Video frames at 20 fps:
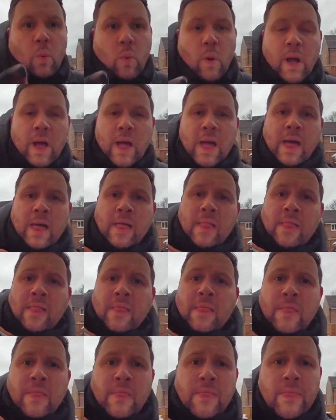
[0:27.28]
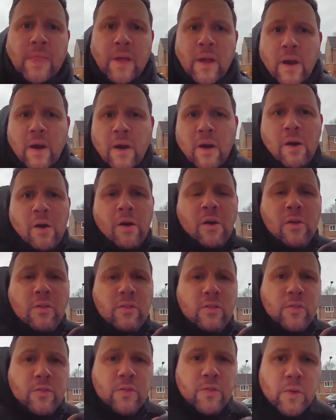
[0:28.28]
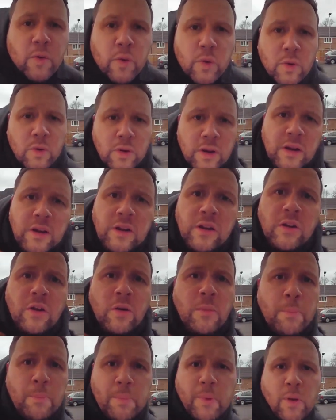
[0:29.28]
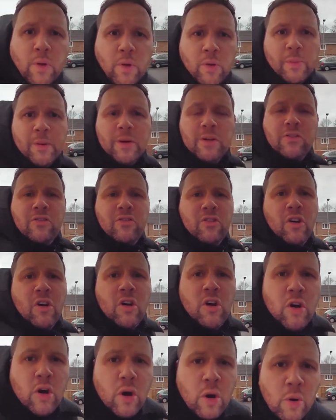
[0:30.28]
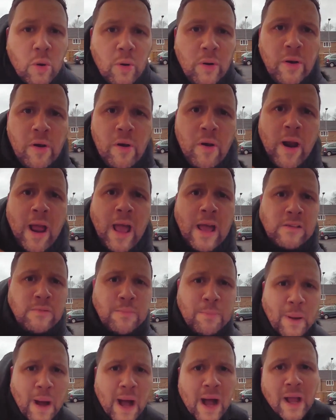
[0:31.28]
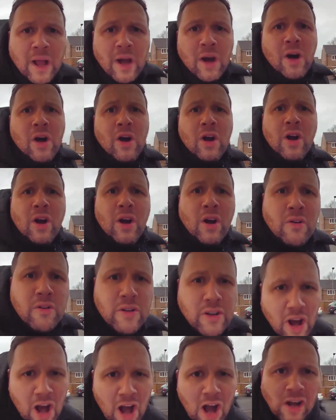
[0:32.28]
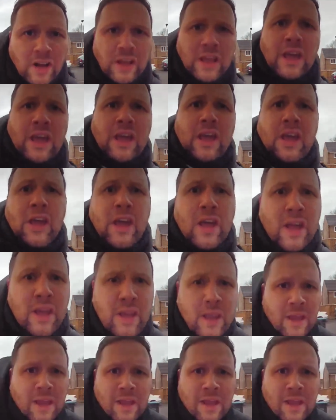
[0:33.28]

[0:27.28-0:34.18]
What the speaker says: When there's food in your bowl, but your owner has pie-hungry doggy.